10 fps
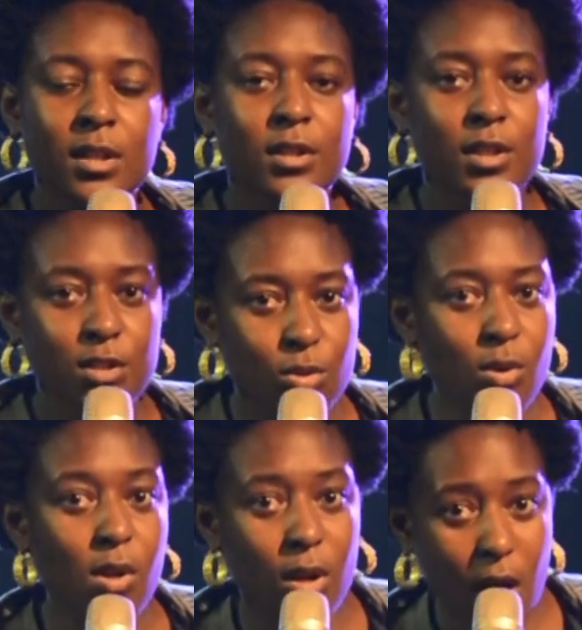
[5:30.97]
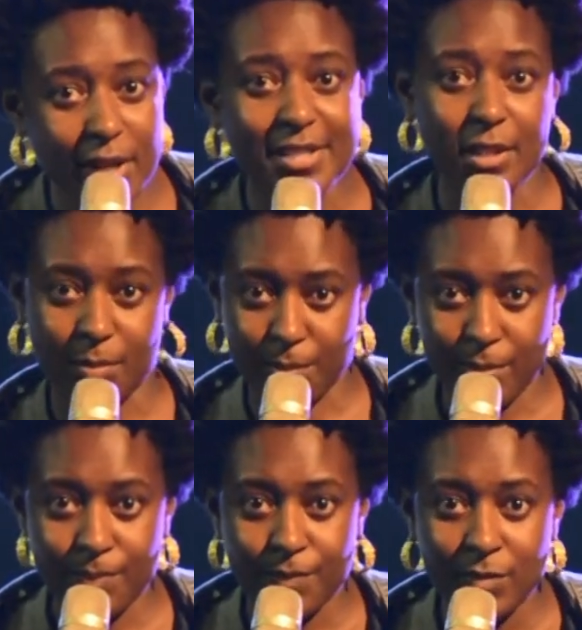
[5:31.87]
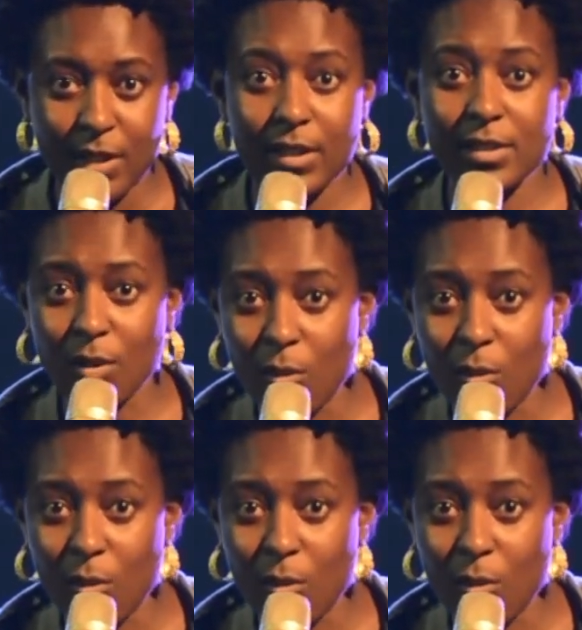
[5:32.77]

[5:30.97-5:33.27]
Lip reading: The school gossip is a